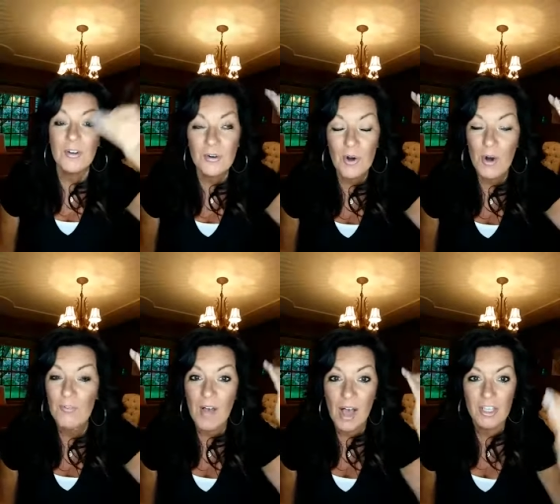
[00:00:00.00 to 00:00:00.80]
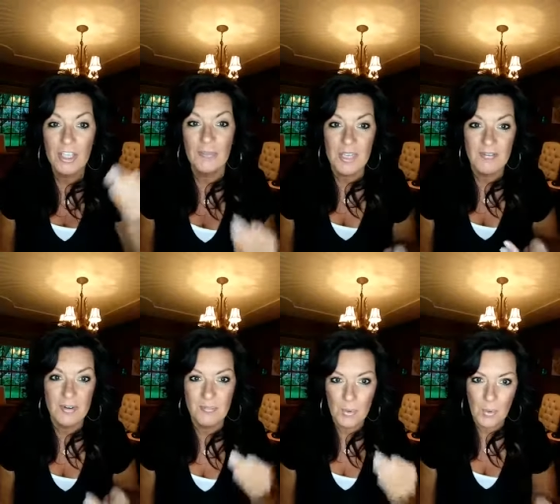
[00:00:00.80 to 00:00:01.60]
grow volume
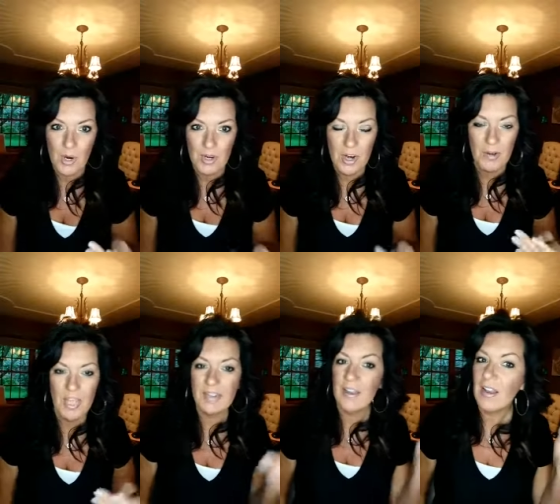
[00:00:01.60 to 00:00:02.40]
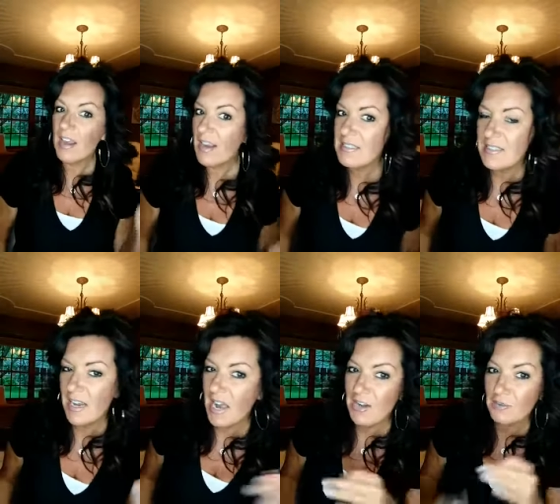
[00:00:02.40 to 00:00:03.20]
even more. Okay, now like I
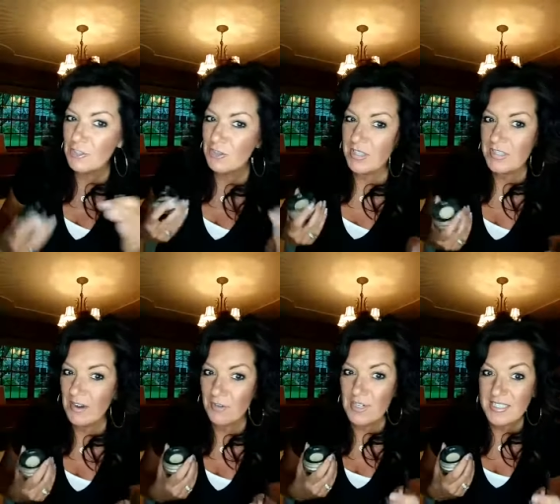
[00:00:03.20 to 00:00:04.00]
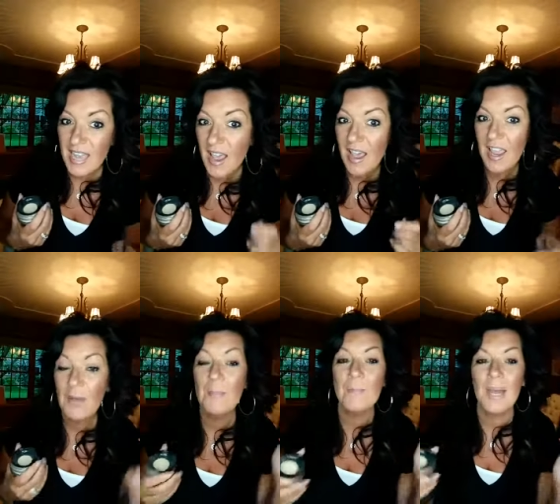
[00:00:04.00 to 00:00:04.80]
said, I don't do this every
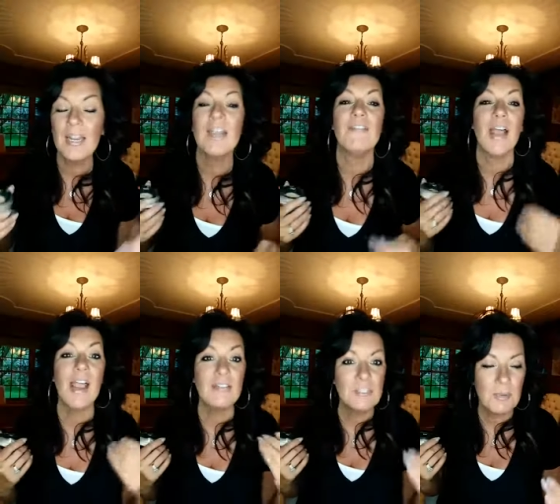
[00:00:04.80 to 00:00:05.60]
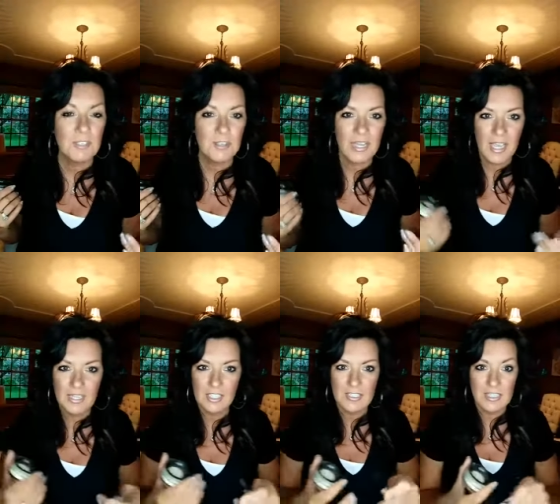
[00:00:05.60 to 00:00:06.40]
day, but if I have special
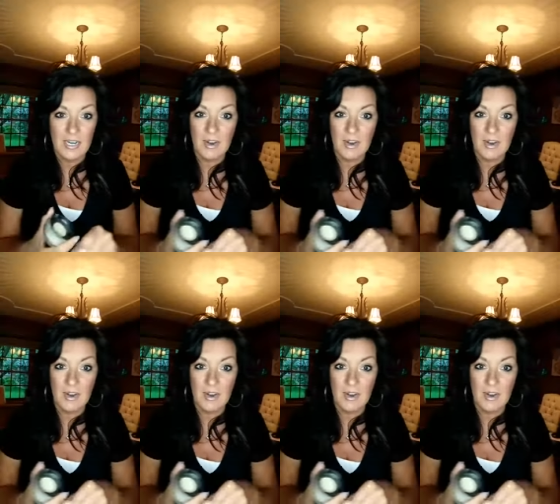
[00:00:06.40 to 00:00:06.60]
occasions that